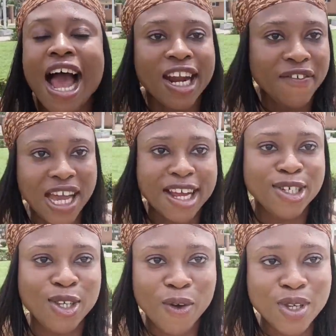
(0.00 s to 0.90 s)
I love you
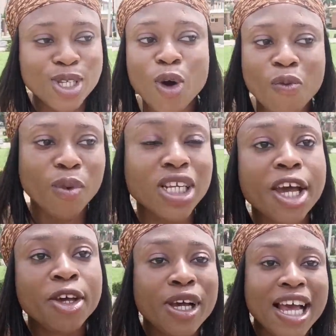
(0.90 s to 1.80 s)
guys so much.
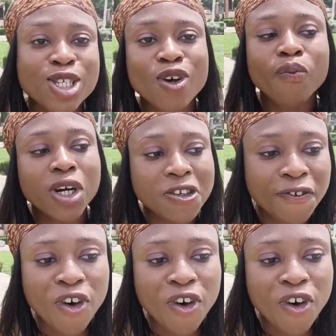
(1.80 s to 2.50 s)
Thank you guys so much